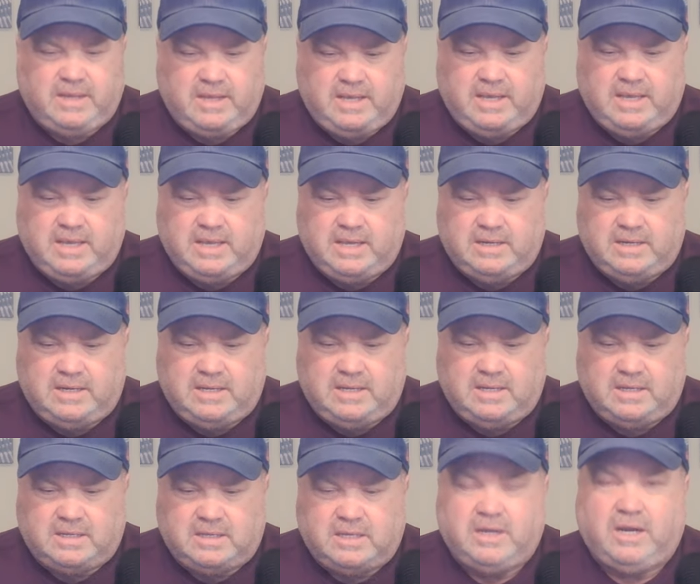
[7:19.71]
And
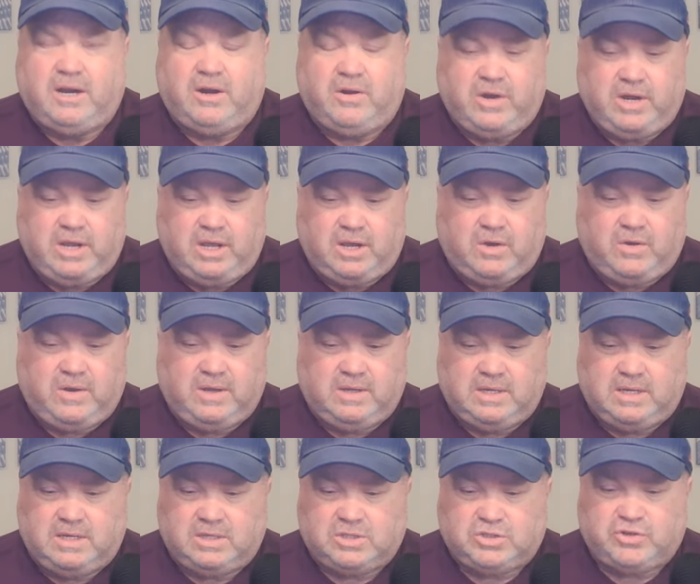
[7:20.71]
uh, Canario
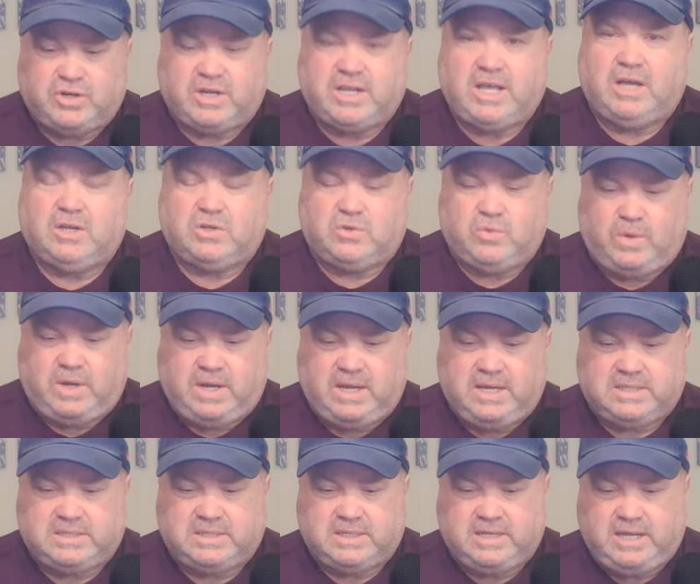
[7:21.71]
uh, struck out
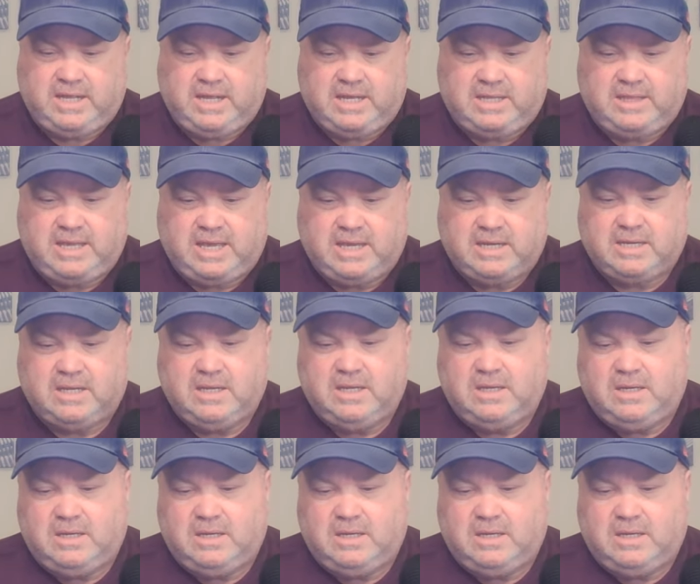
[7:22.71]
twice, and he had that